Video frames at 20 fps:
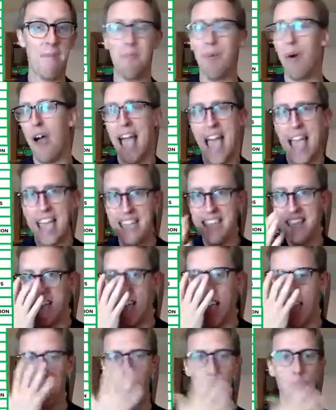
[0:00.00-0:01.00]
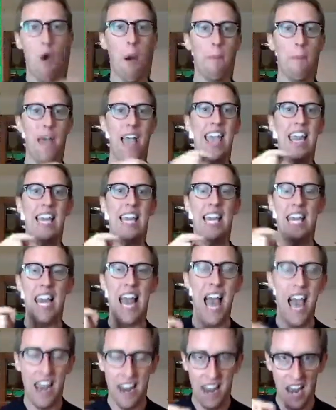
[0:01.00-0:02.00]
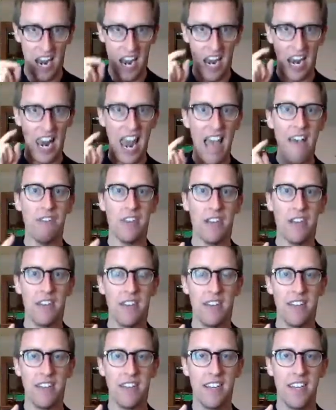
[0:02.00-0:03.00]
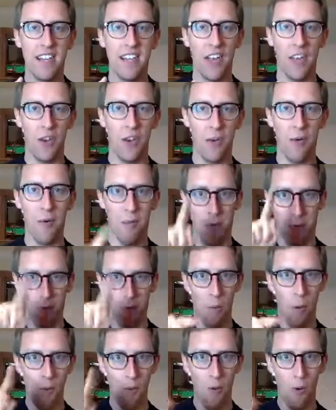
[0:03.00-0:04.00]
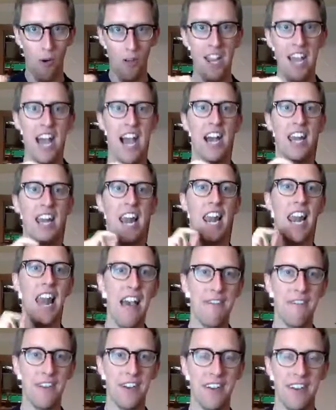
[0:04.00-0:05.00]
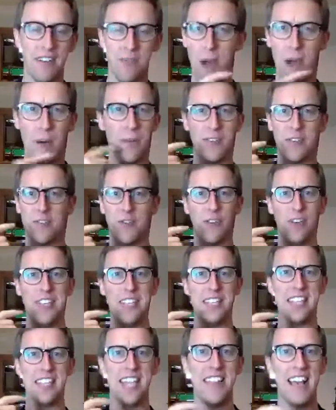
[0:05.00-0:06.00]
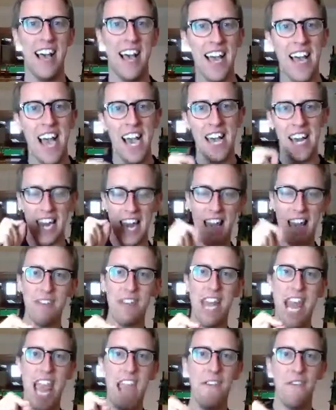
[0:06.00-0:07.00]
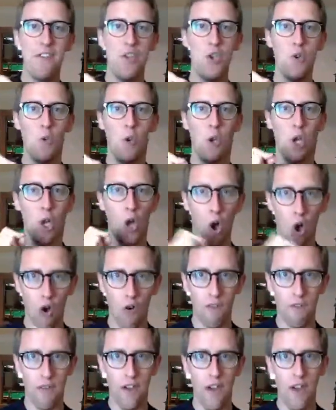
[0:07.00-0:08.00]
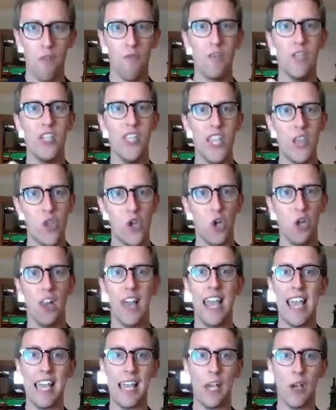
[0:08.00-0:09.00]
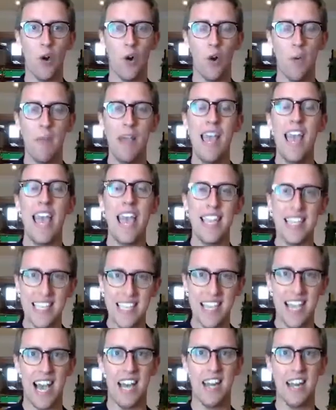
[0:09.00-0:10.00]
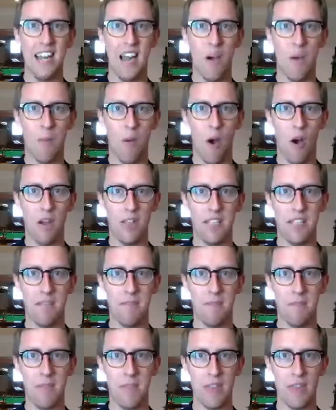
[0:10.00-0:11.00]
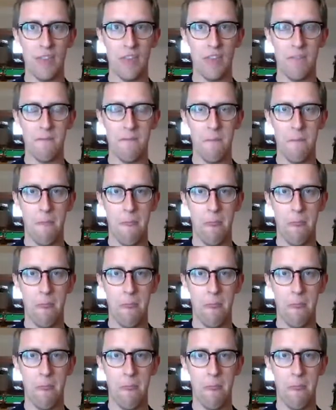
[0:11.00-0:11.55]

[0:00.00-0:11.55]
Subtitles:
but hey, drop an 11, a 1, an 11, wow, we're struggling to say that, an 11 if you love residual income inside a network marketing business.